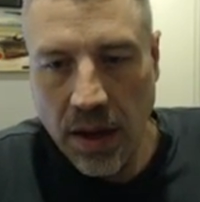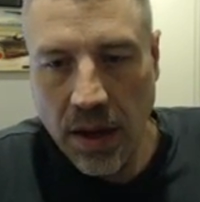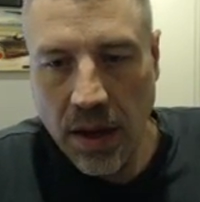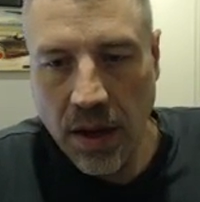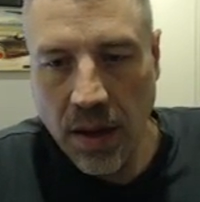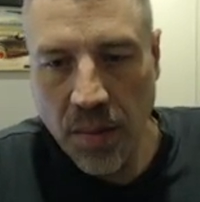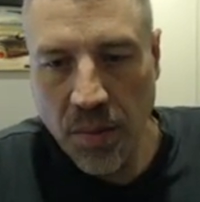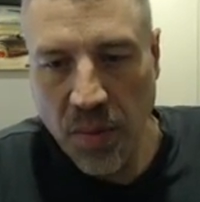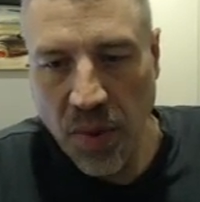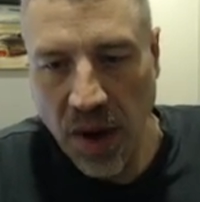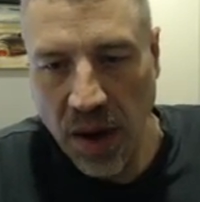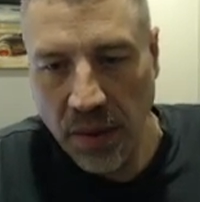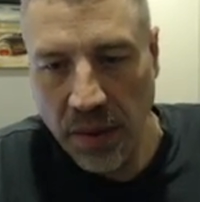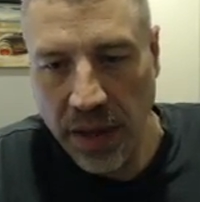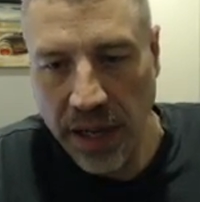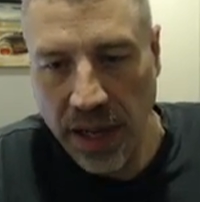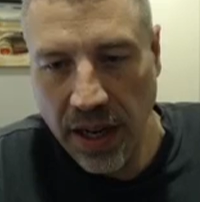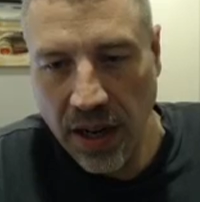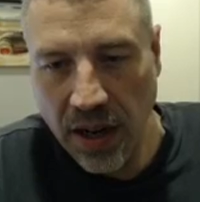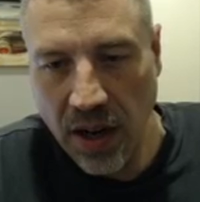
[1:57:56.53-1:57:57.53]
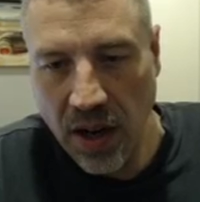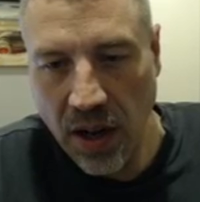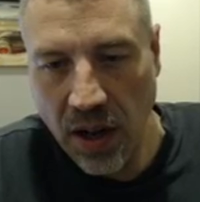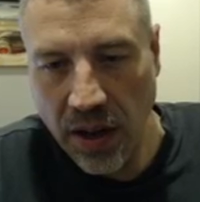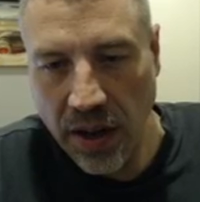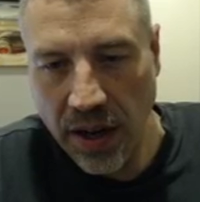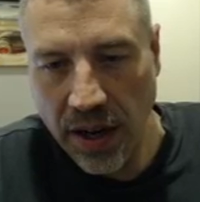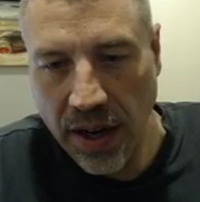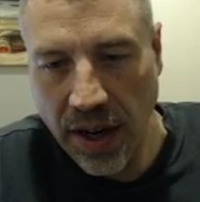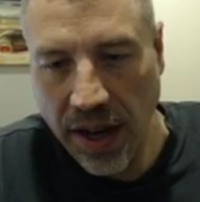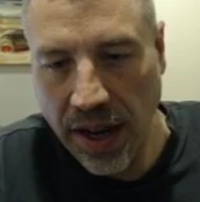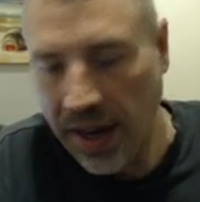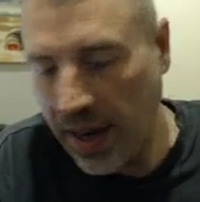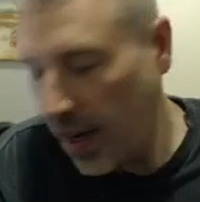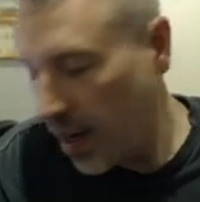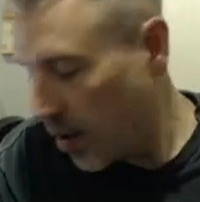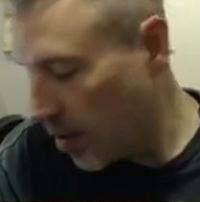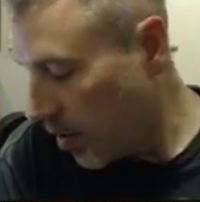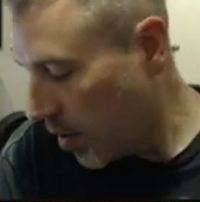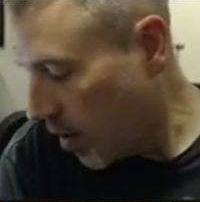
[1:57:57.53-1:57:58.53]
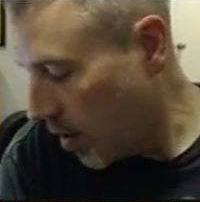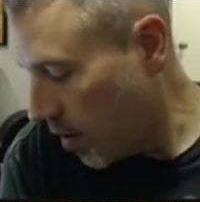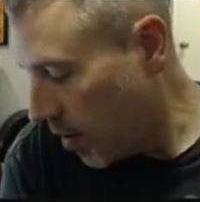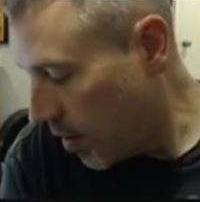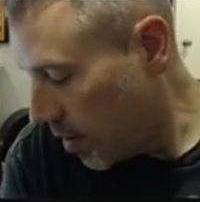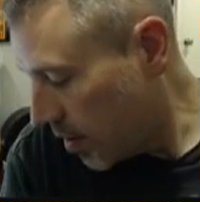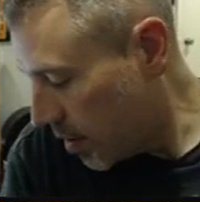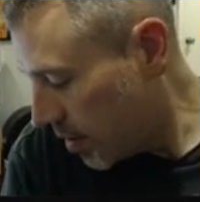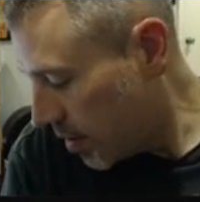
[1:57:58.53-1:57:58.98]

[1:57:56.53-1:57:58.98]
I'm probably going to call it a night here, though.